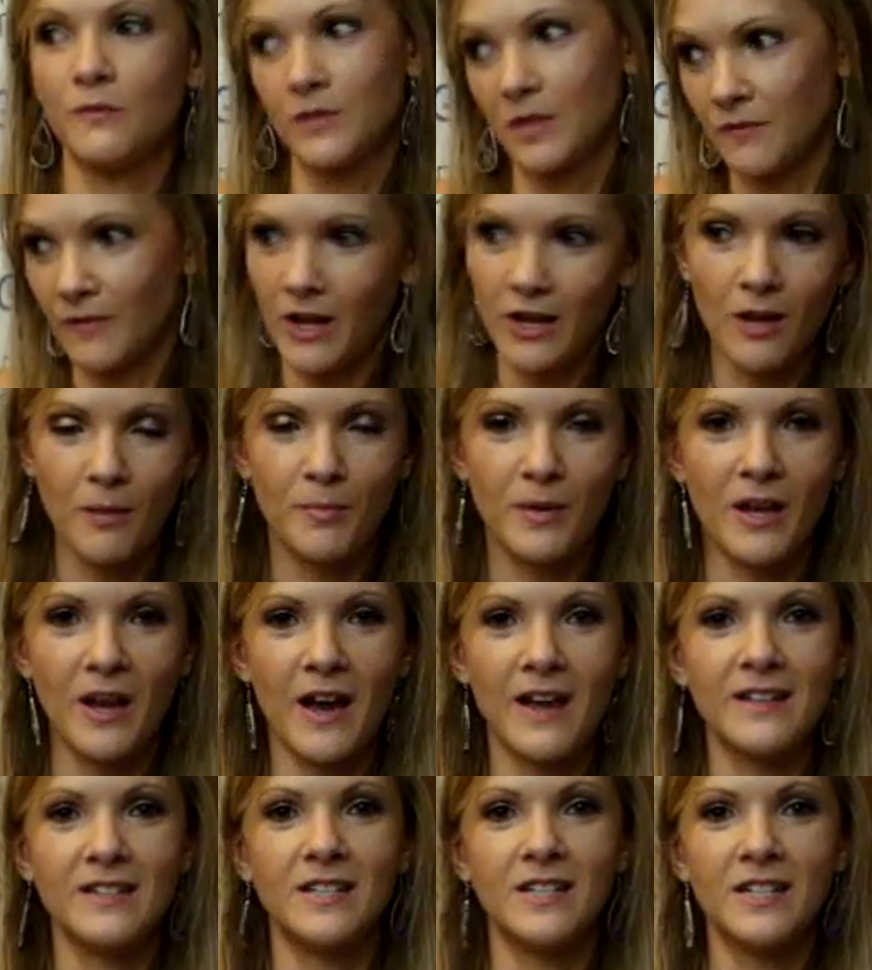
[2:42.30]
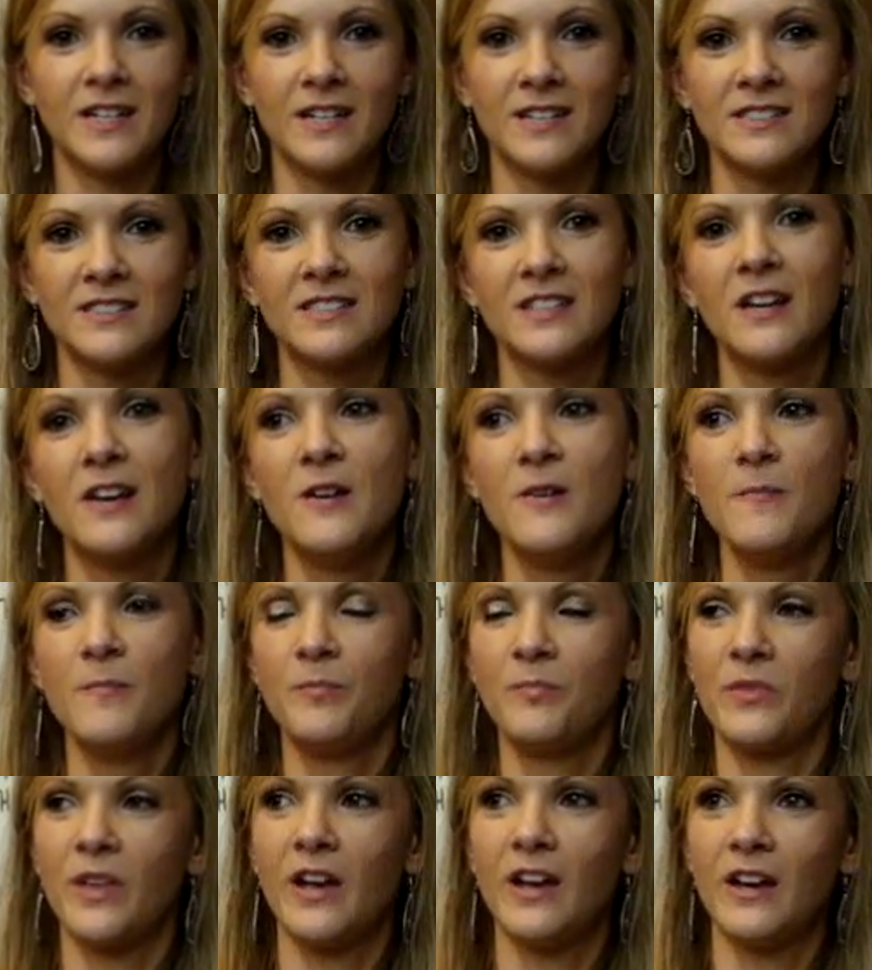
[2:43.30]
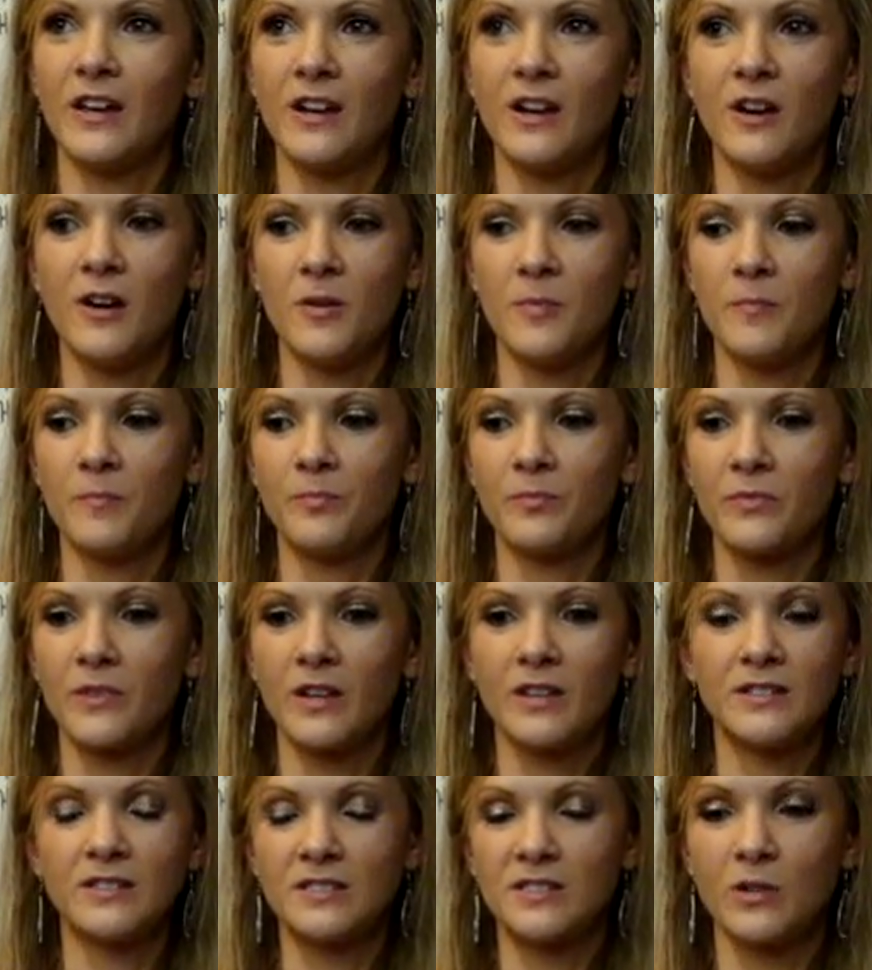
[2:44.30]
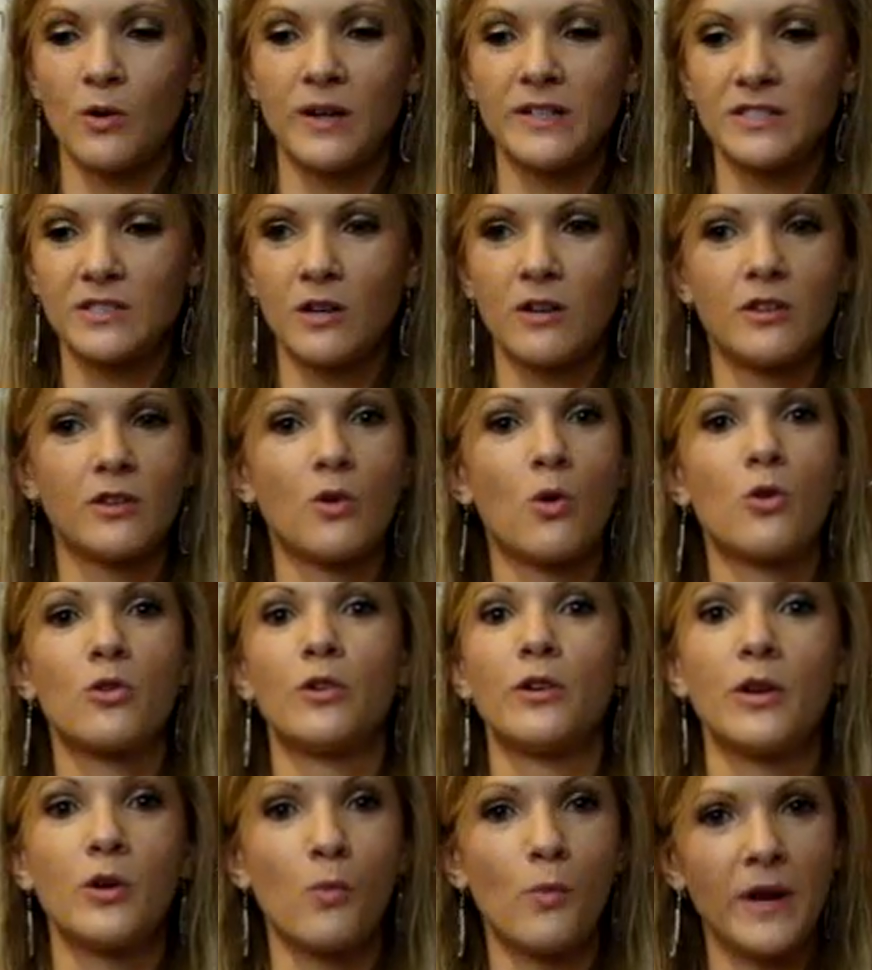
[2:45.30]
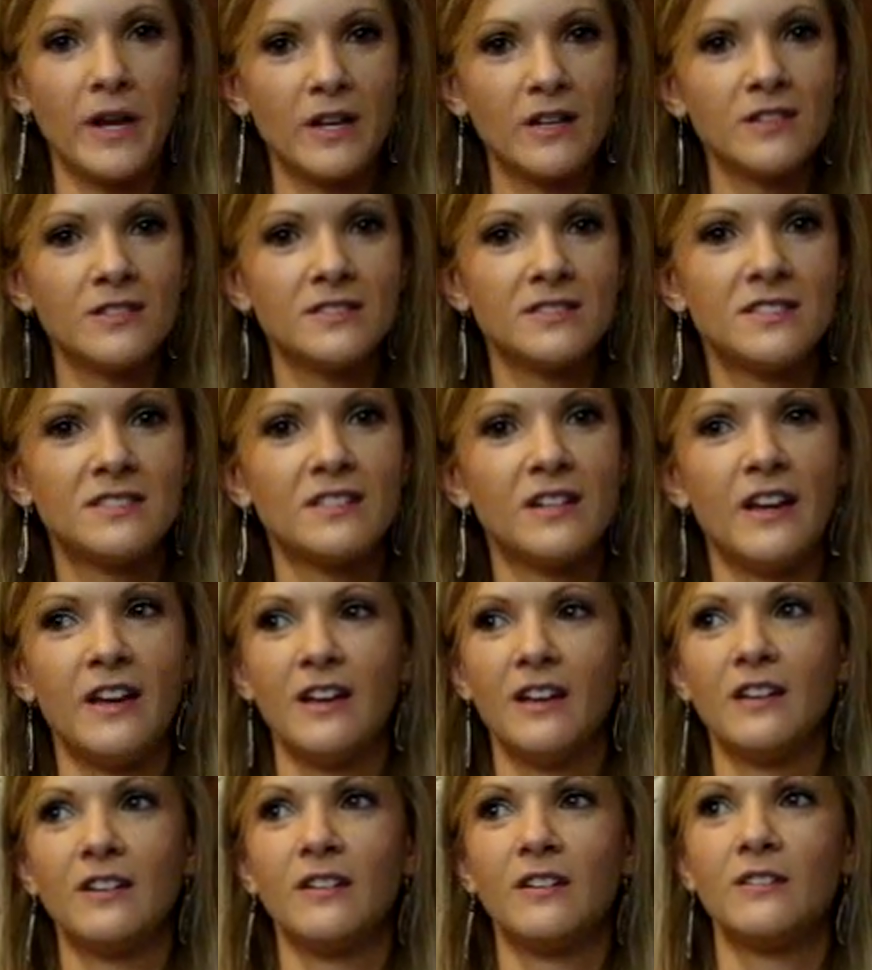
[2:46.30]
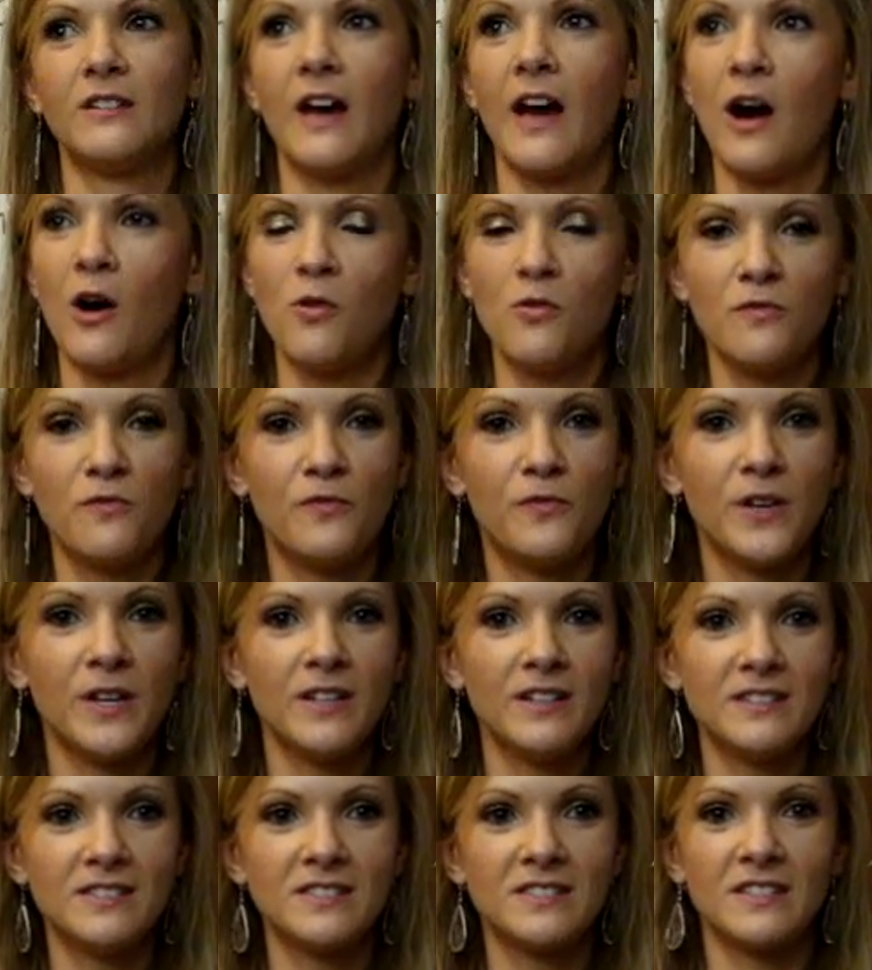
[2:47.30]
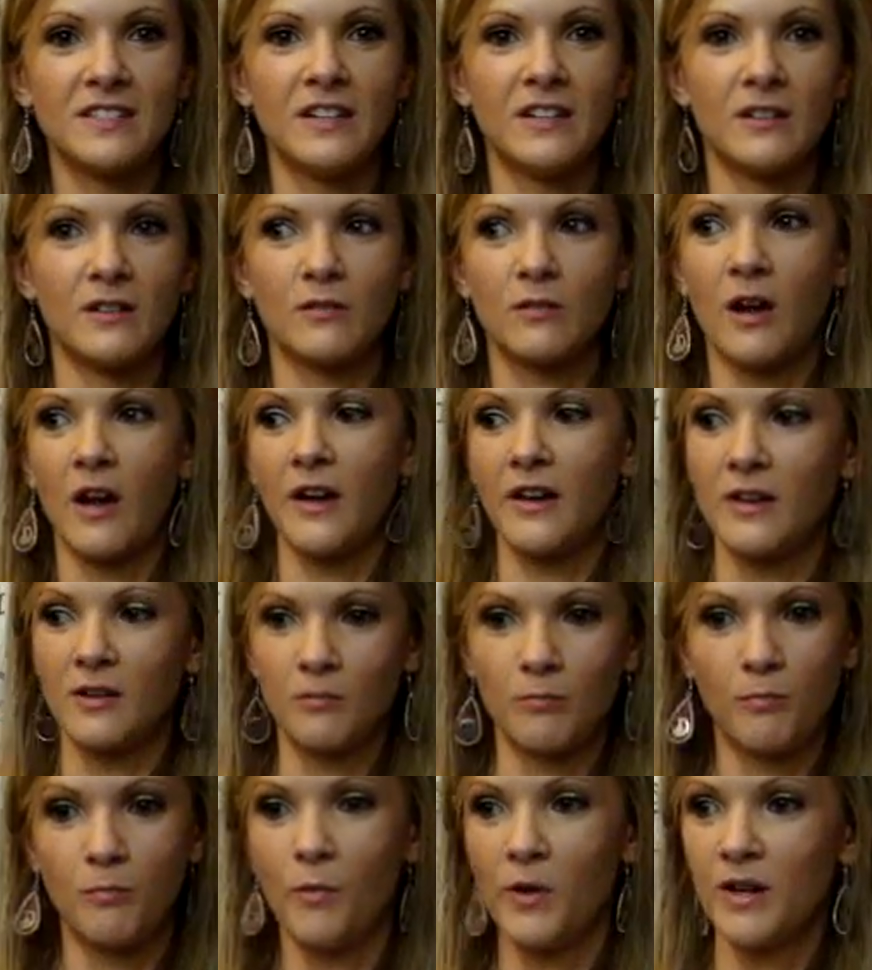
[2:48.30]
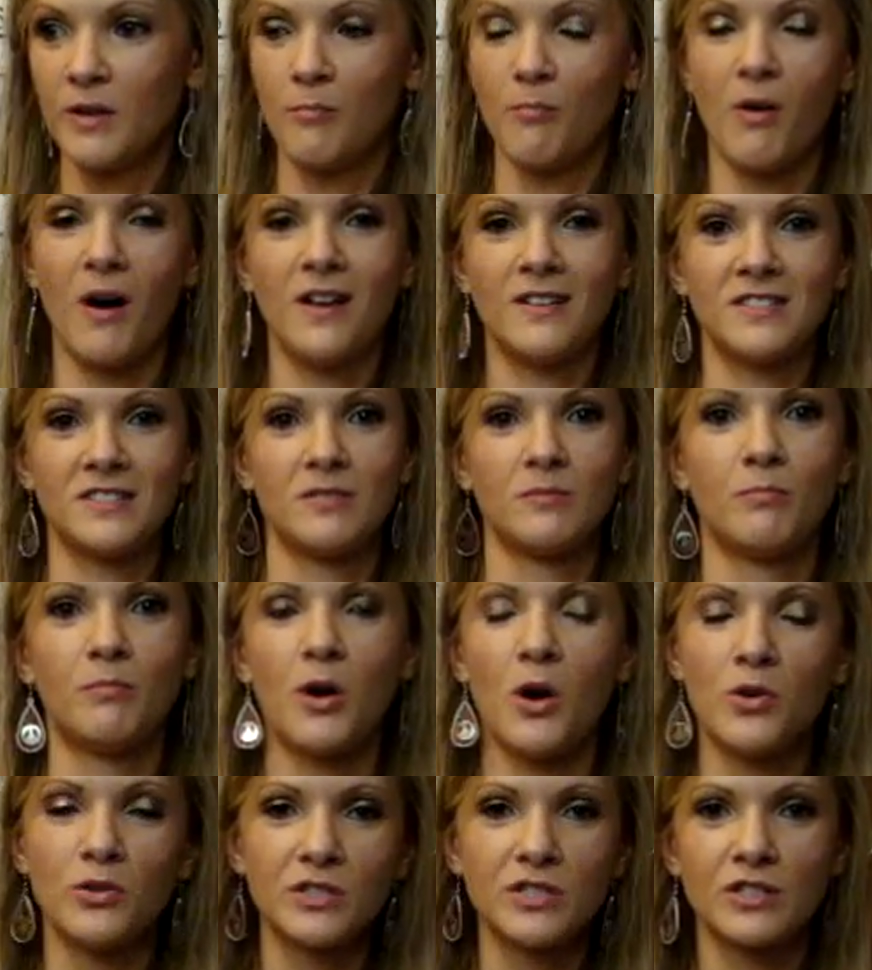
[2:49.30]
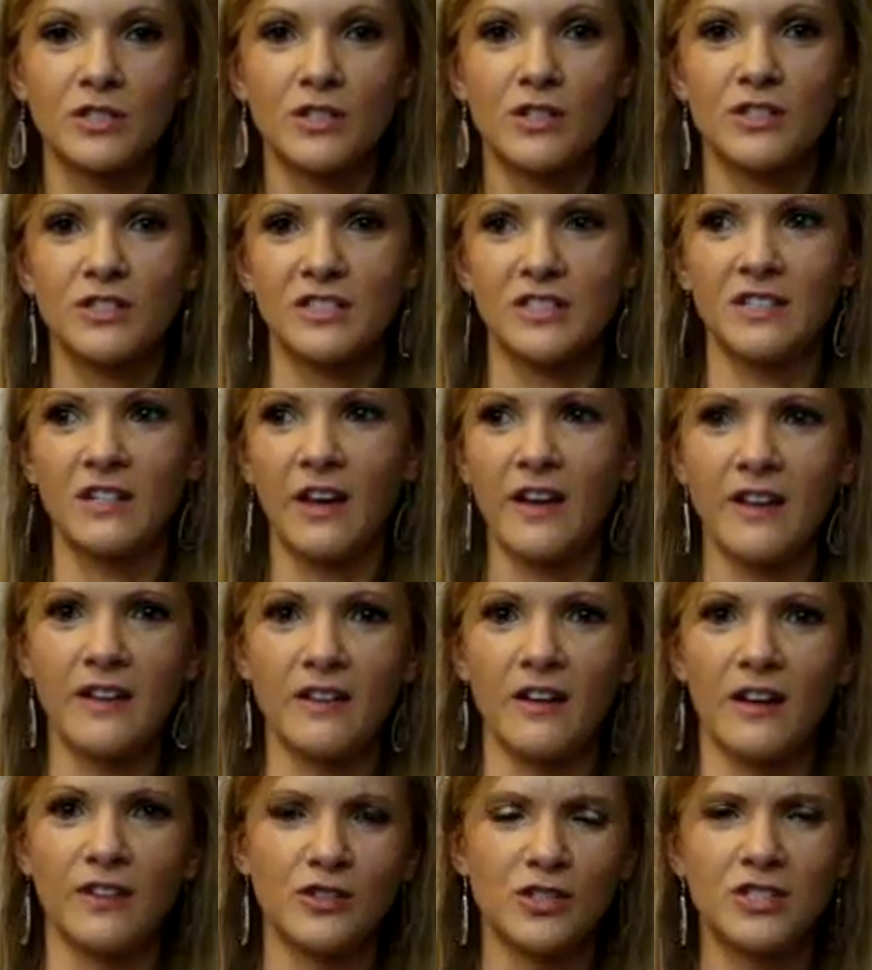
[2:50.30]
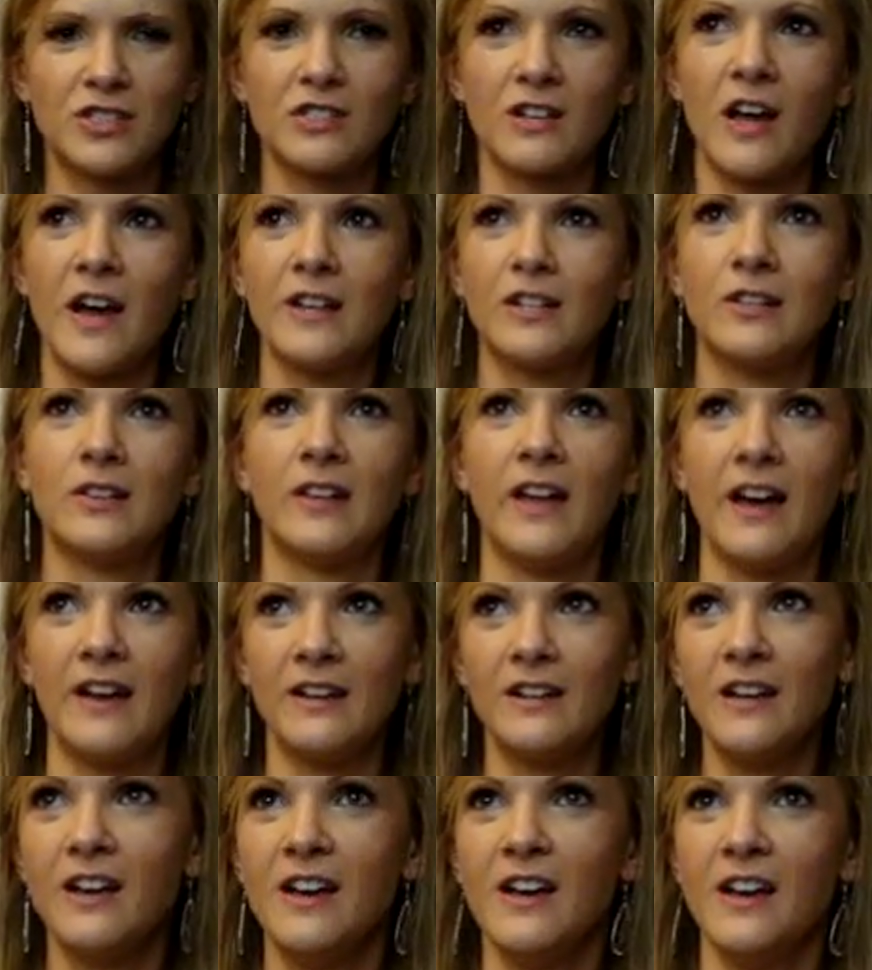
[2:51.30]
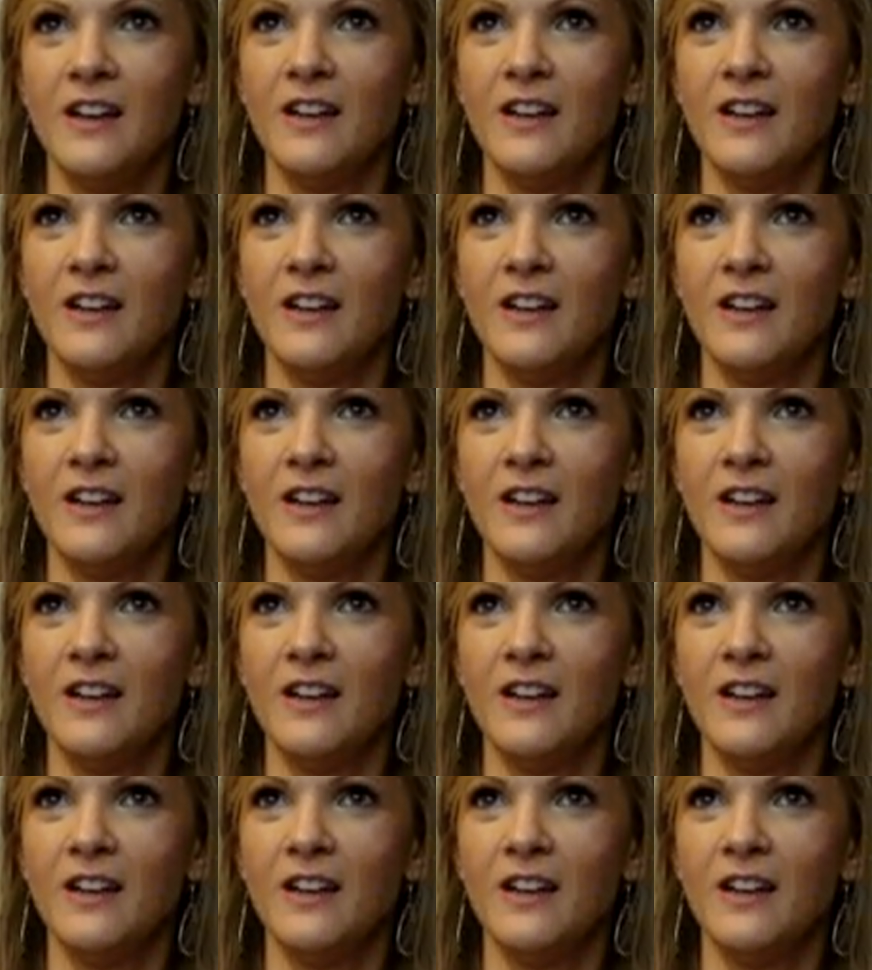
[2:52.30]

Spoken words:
developing ideas, and so I started ordering wings and outfits, and I went and bought some posters, and I just kind of let